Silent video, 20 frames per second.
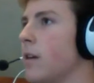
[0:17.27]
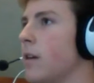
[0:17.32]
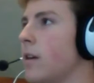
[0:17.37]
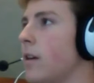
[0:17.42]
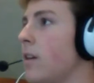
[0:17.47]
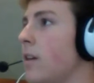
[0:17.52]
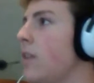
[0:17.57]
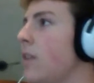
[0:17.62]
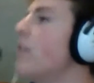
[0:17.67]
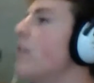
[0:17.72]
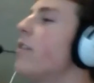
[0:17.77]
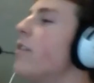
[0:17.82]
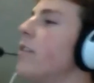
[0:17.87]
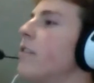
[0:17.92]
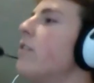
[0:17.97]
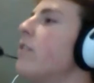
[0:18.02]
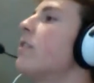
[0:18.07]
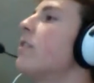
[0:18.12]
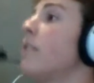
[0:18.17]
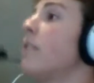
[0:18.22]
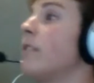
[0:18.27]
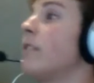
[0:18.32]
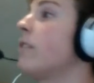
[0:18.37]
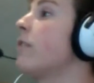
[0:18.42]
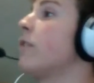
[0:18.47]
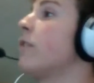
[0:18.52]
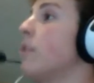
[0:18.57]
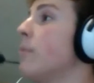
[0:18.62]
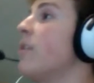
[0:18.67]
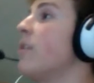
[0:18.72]
You know what? This is a
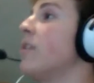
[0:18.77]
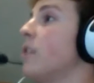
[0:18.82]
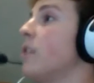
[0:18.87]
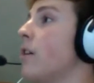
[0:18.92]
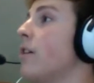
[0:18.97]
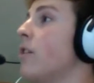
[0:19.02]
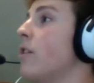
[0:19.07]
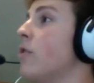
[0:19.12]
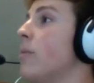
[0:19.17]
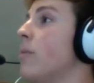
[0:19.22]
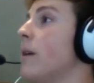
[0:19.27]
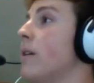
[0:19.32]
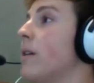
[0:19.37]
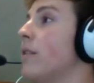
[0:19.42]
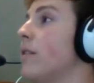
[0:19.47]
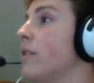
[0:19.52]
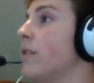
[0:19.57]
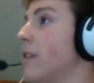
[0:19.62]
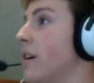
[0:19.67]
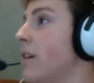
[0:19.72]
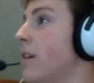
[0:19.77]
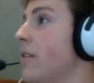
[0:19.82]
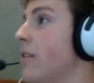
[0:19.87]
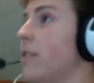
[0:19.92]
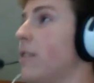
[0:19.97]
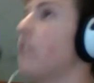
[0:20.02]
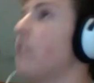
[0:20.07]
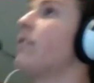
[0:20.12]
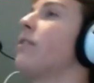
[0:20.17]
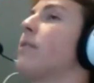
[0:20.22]
stupid thing to argue about. Okay,
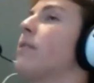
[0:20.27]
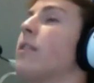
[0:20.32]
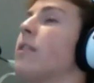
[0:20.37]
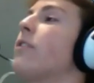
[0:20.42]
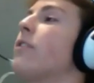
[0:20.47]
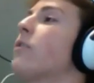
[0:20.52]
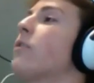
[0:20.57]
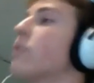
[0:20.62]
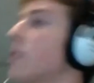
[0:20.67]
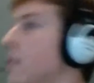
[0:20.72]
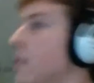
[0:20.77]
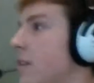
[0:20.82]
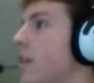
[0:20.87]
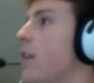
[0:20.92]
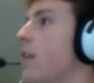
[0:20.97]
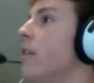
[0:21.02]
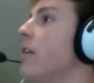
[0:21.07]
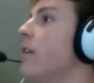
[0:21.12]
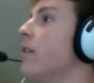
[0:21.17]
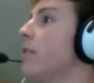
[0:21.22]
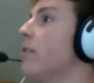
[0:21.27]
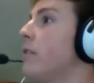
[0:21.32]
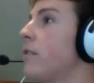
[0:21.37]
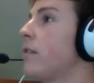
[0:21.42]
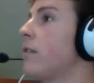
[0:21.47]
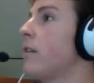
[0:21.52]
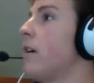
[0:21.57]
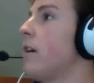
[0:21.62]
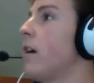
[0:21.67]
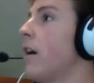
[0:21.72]
this is ridiculous.
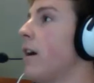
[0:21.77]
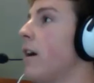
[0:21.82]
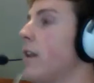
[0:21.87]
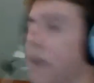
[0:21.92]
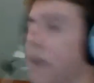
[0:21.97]
Right?